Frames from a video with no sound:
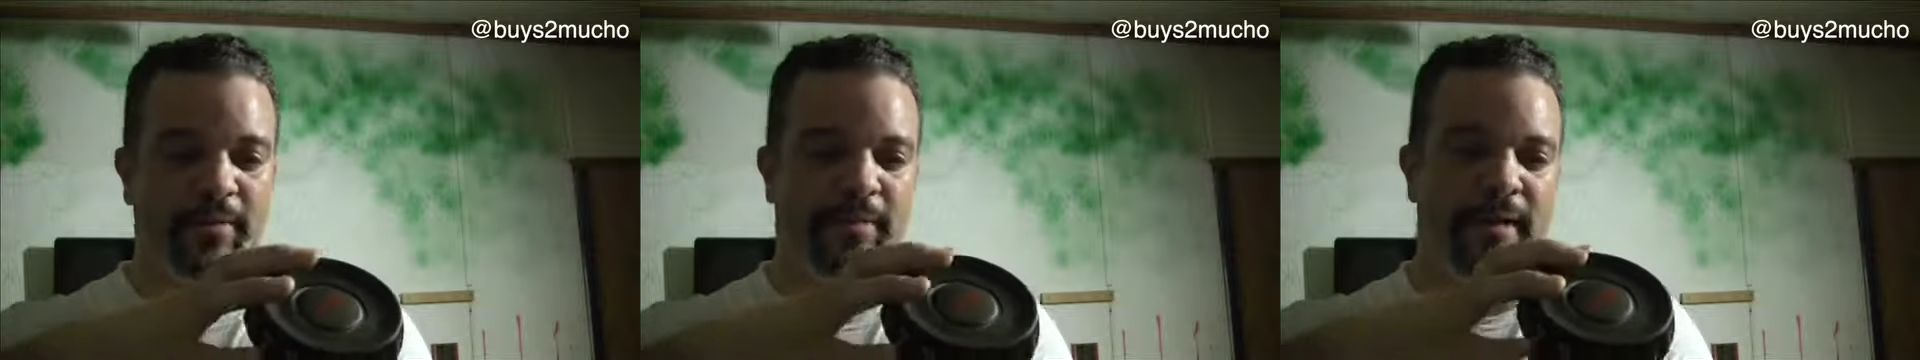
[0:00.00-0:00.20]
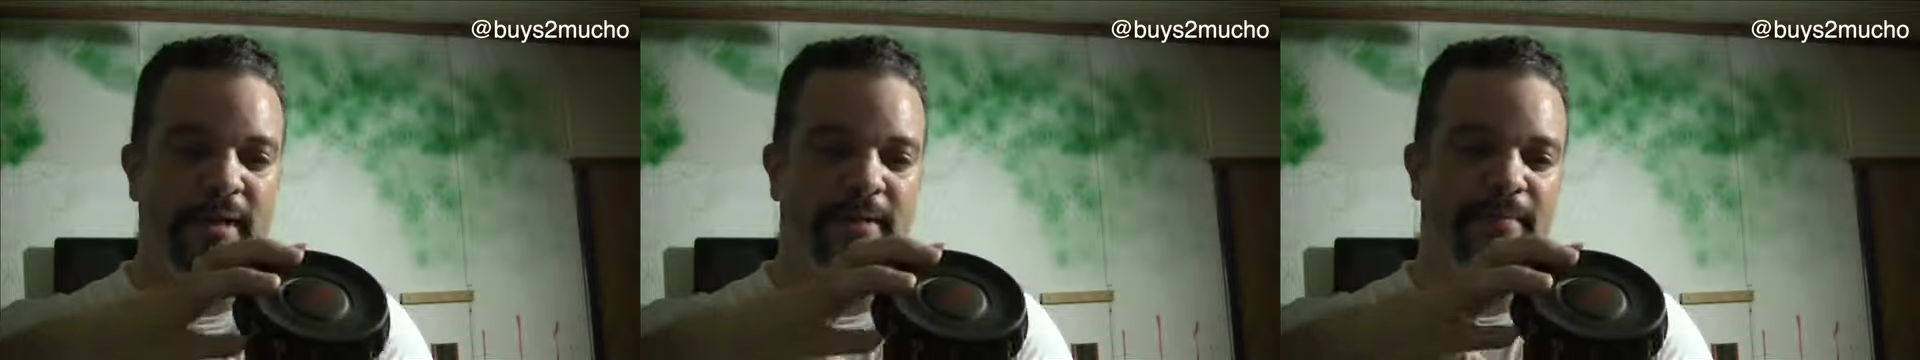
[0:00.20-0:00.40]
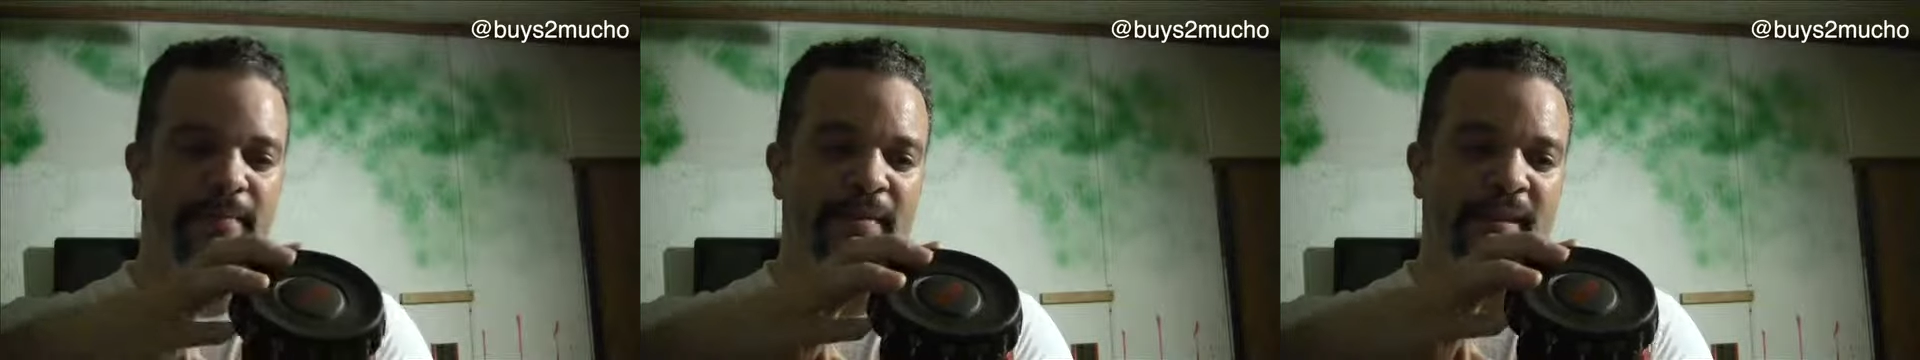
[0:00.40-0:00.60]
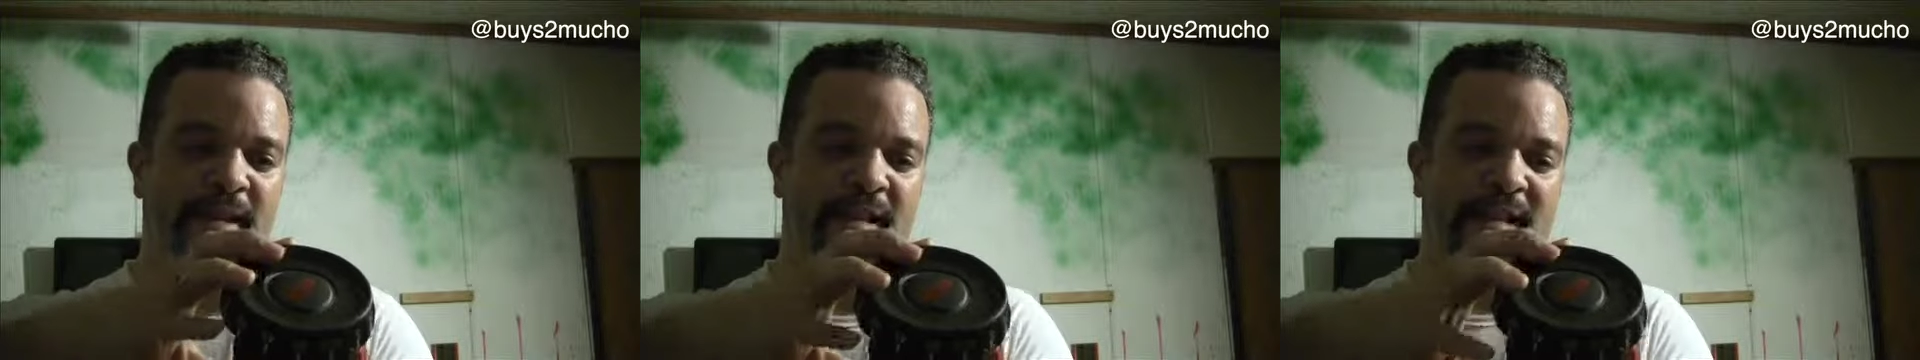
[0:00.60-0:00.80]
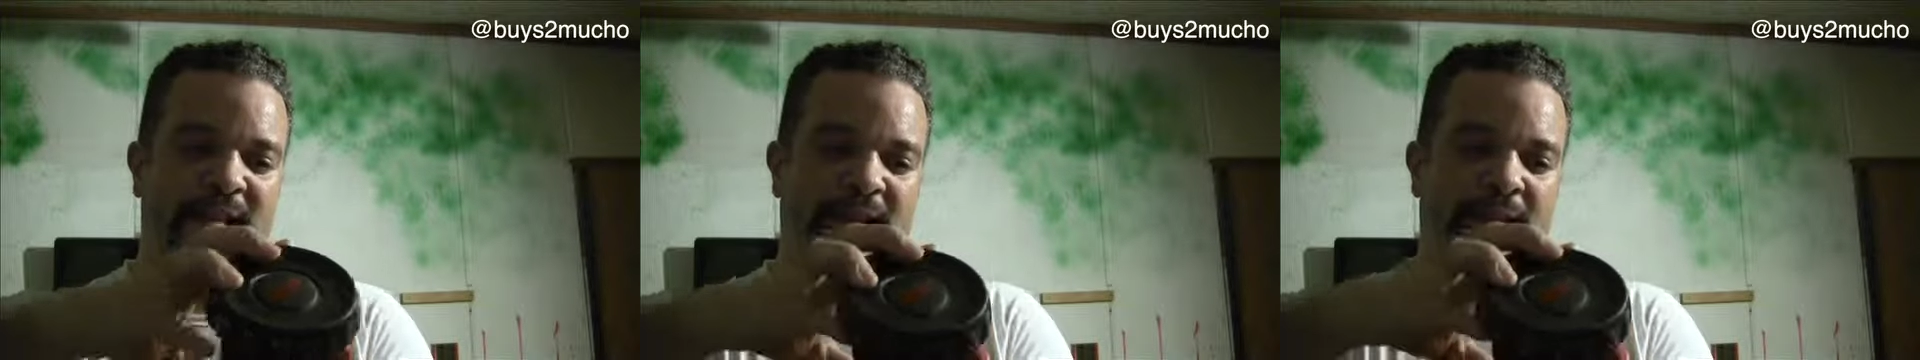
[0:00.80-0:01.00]
button,
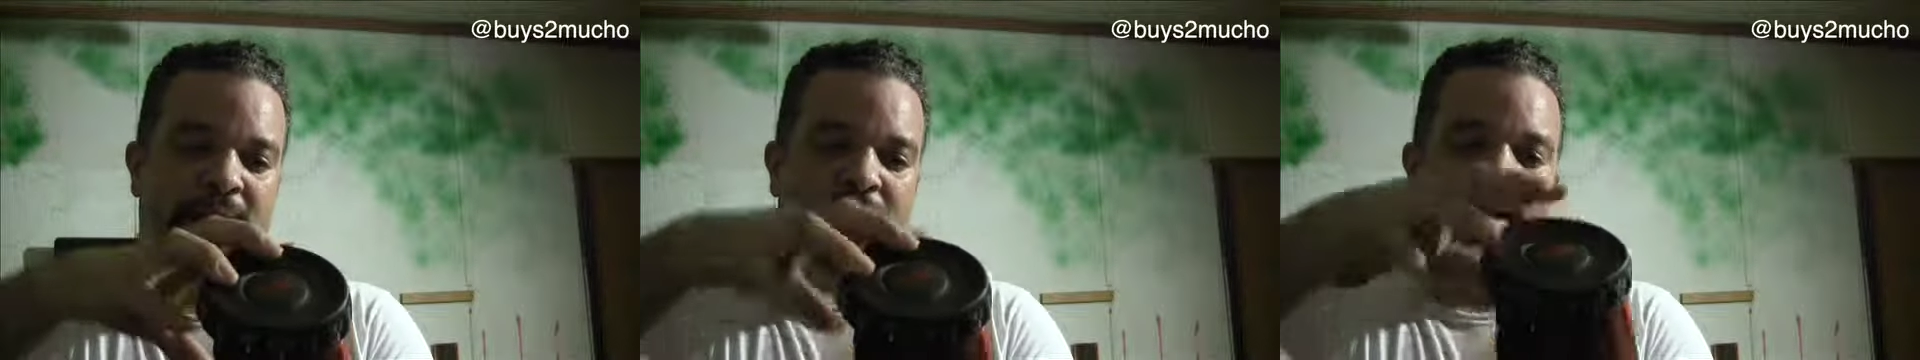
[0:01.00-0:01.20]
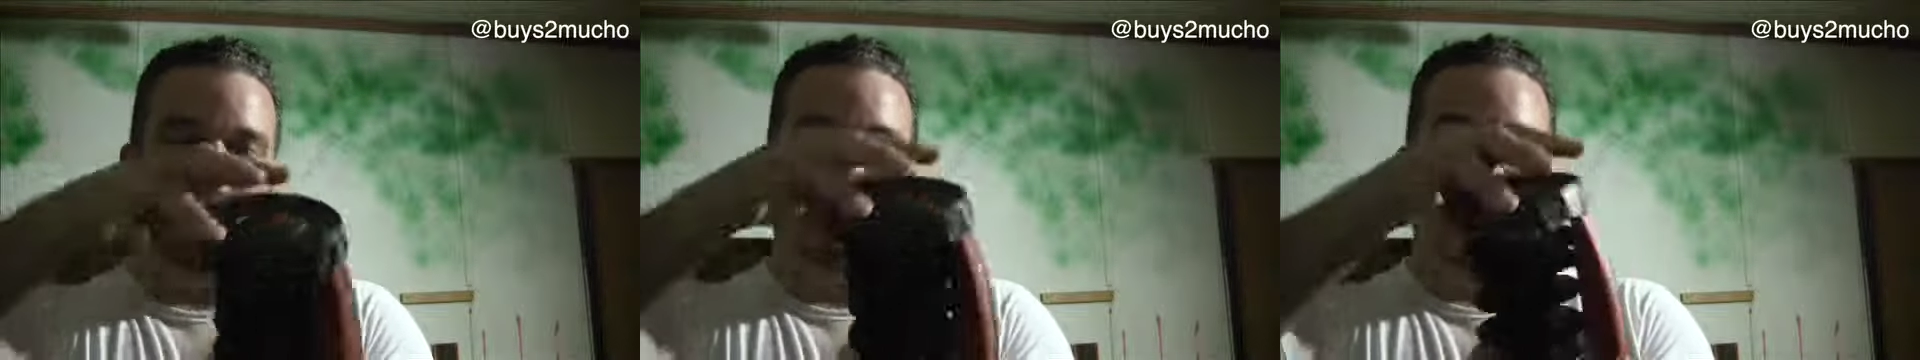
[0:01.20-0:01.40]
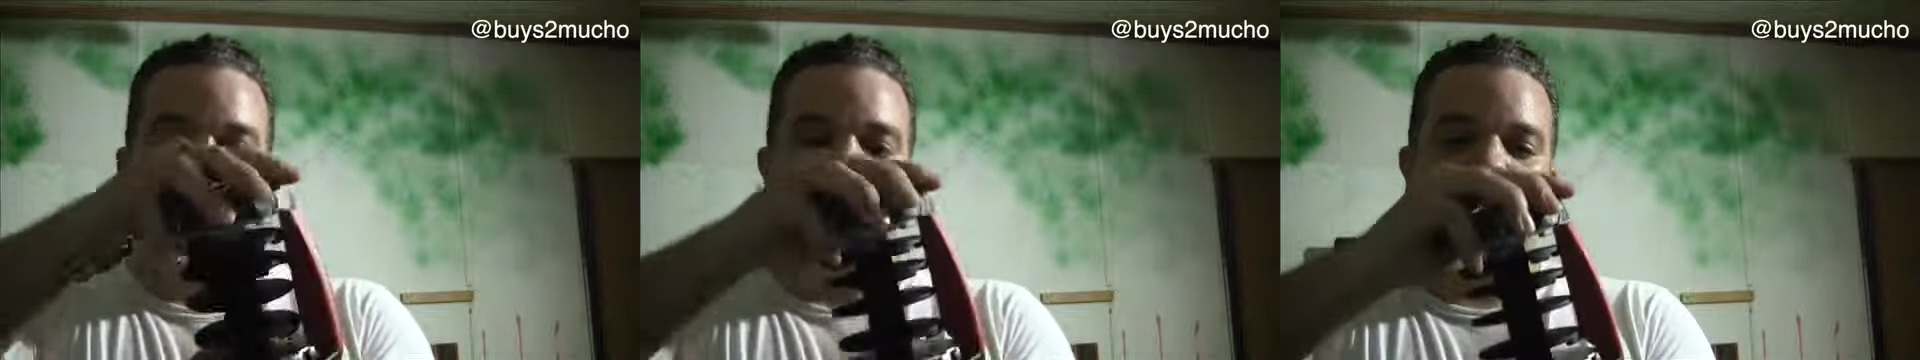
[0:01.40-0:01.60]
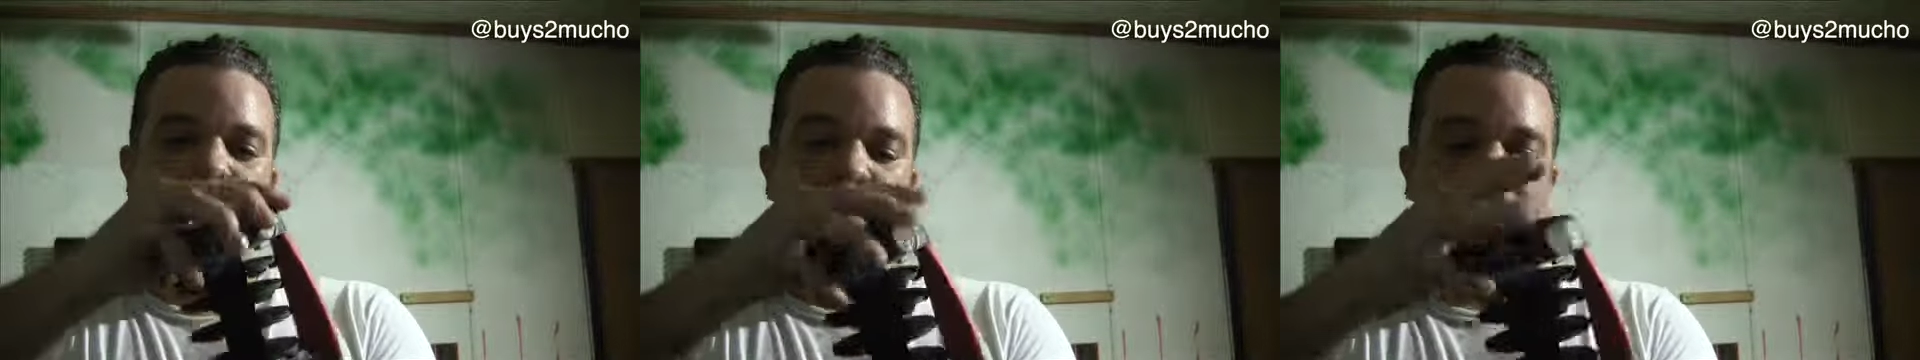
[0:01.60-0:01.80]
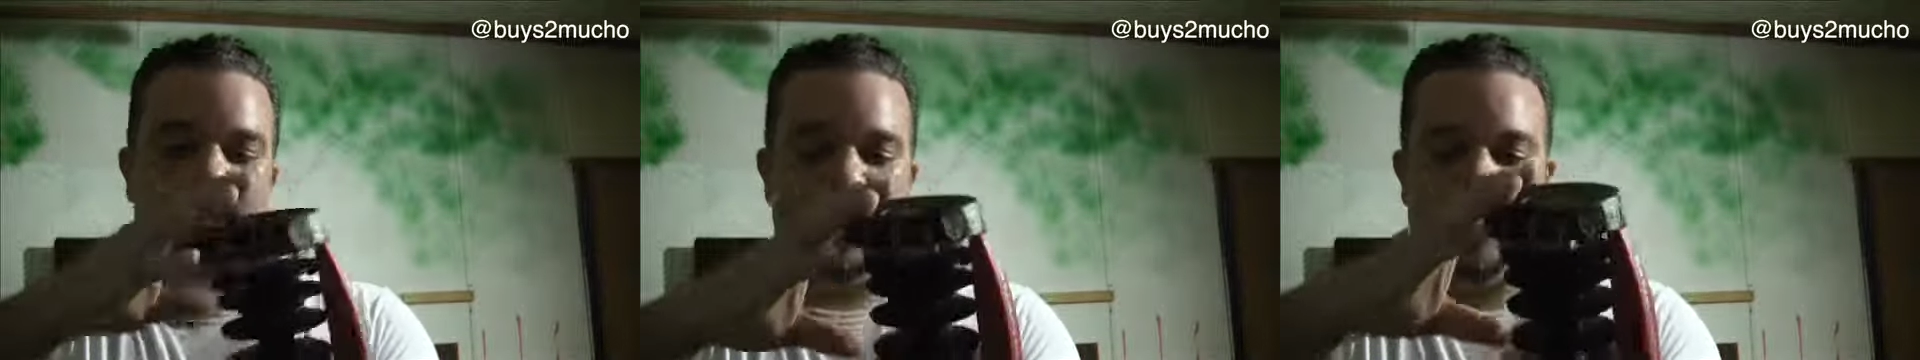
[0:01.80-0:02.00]

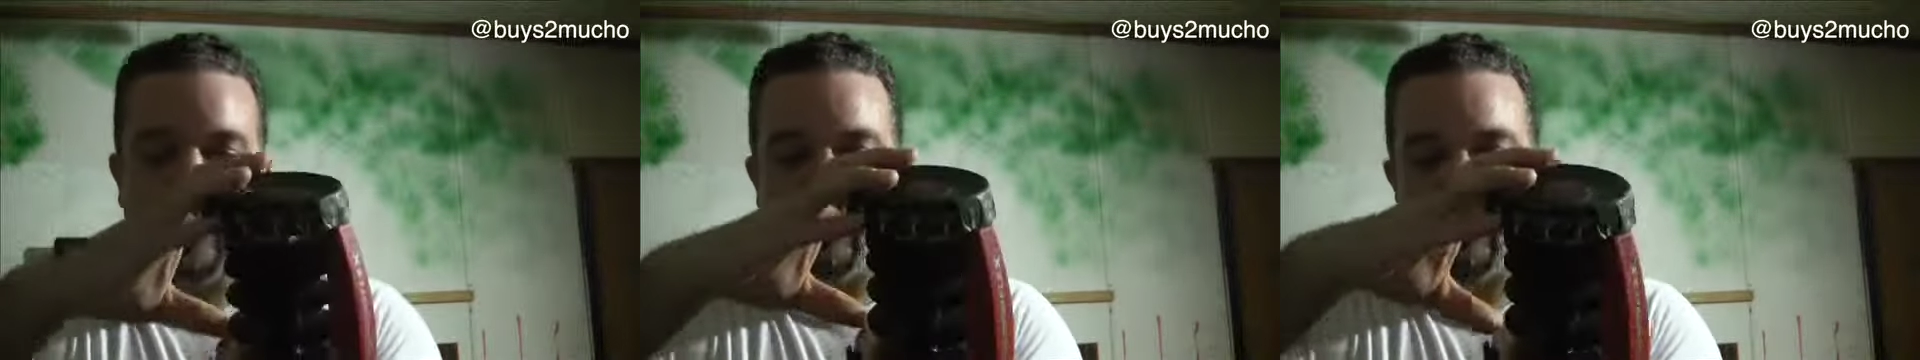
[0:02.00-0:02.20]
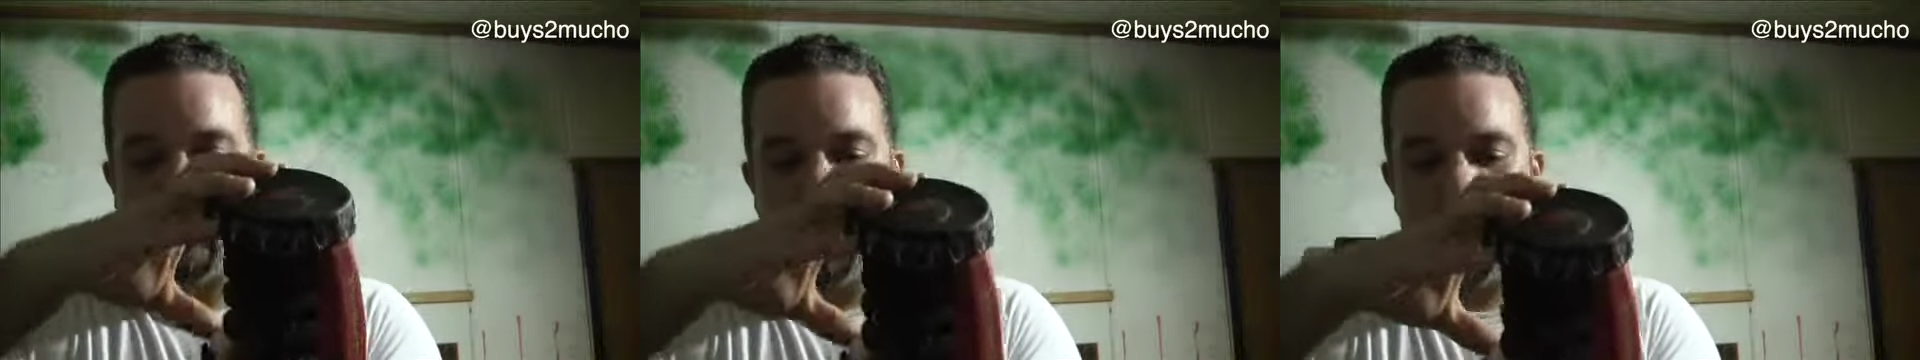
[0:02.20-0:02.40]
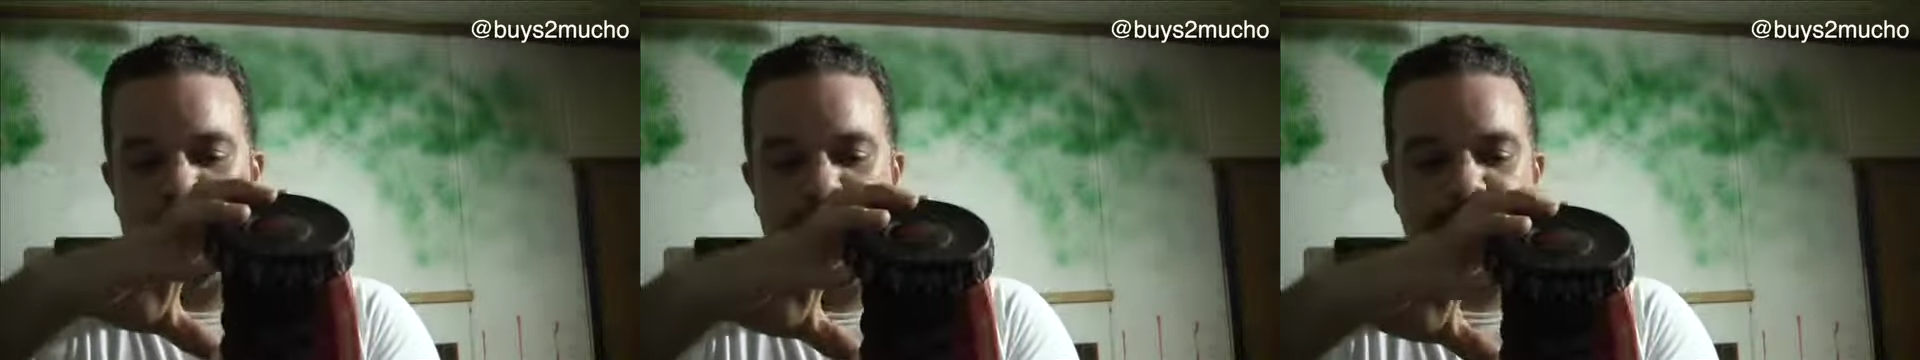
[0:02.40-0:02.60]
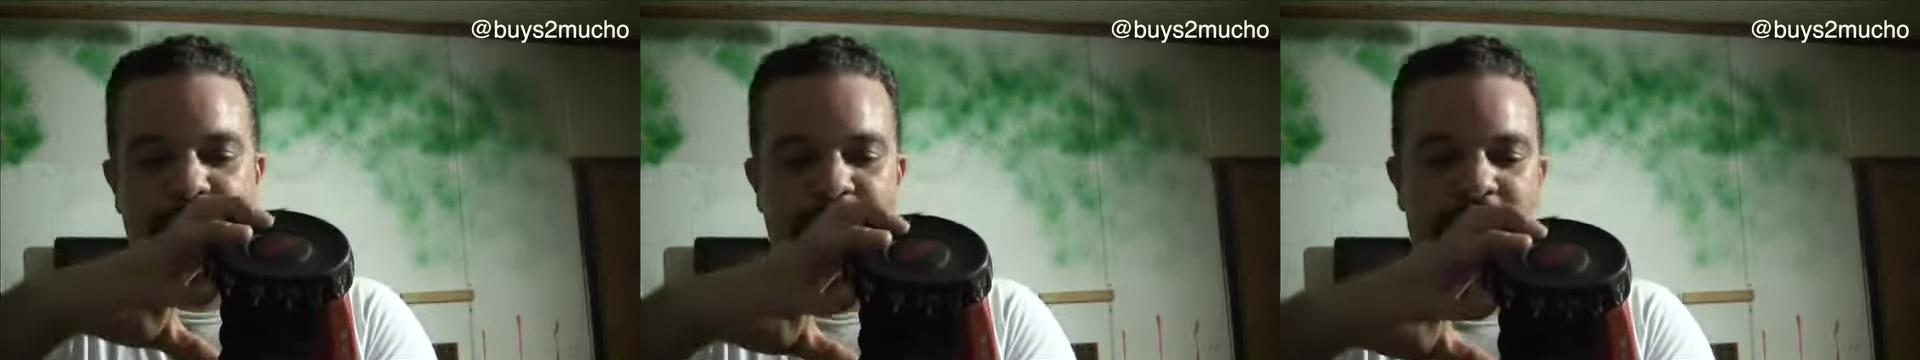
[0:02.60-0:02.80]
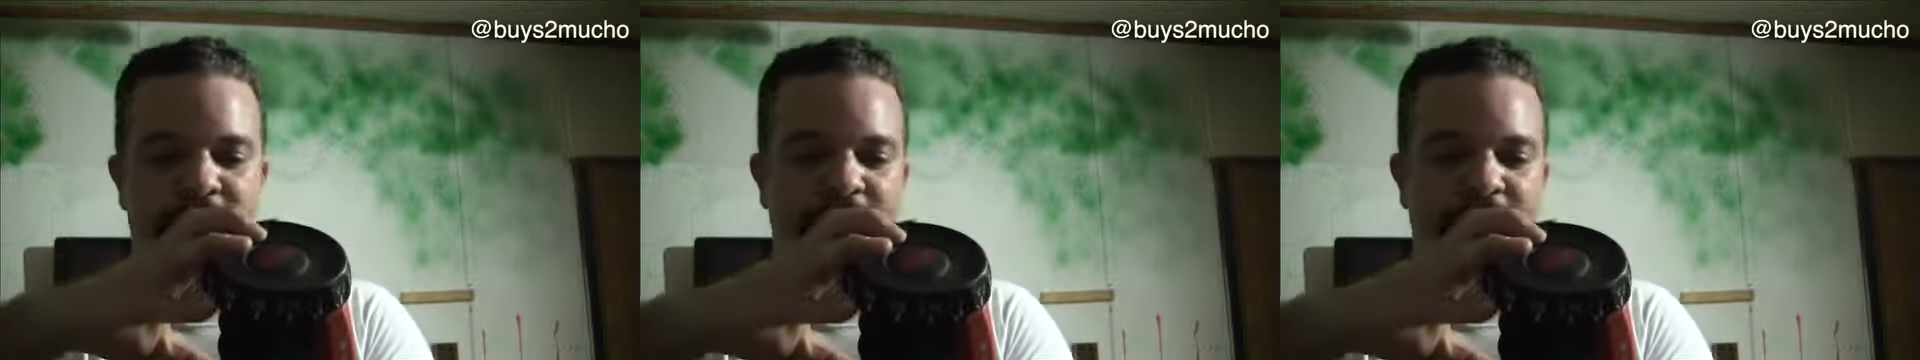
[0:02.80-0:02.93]
I can turn it.